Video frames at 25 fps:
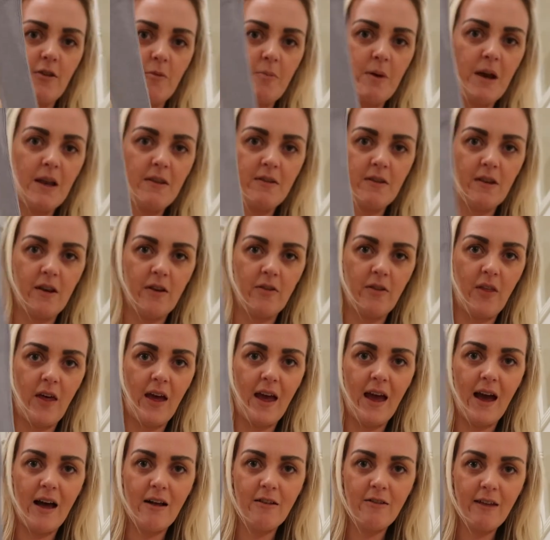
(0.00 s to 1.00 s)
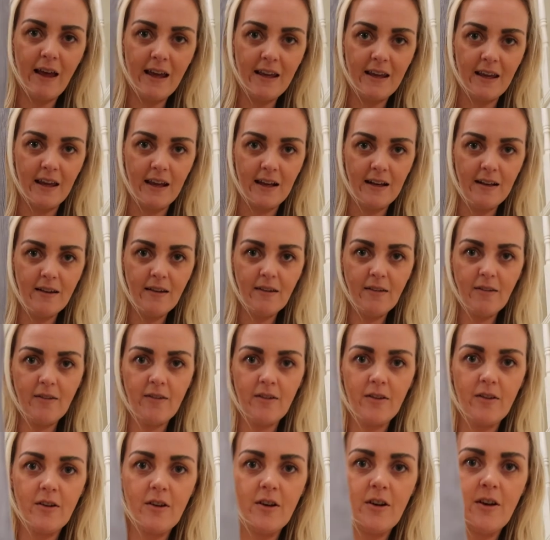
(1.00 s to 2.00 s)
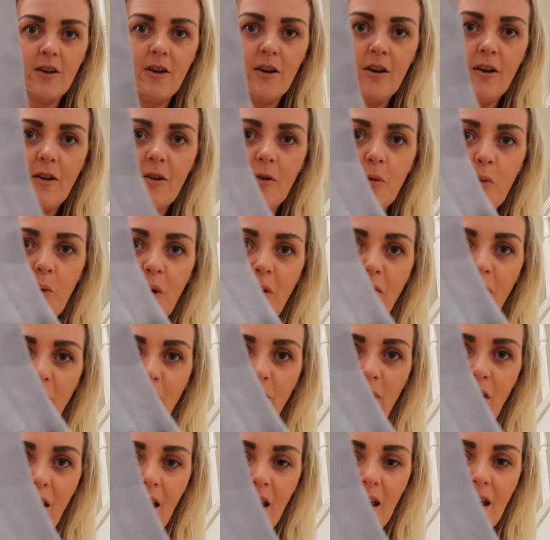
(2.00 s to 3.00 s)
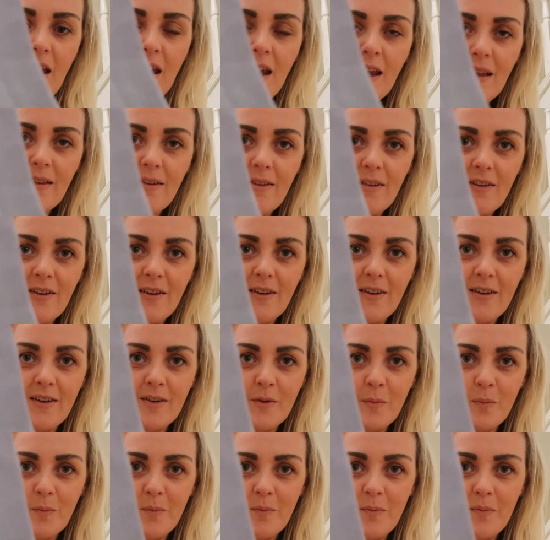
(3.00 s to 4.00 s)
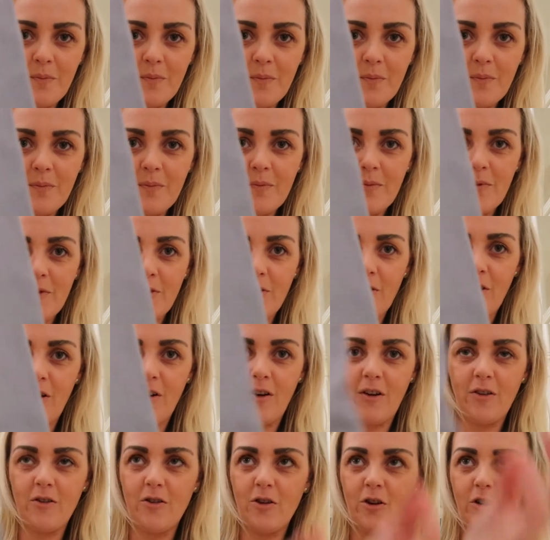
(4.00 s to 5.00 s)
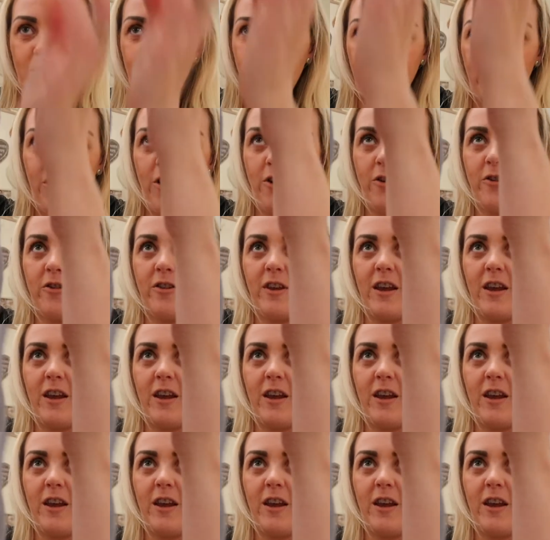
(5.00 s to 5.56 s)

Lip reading: So basically they are leggings with feet, so no socks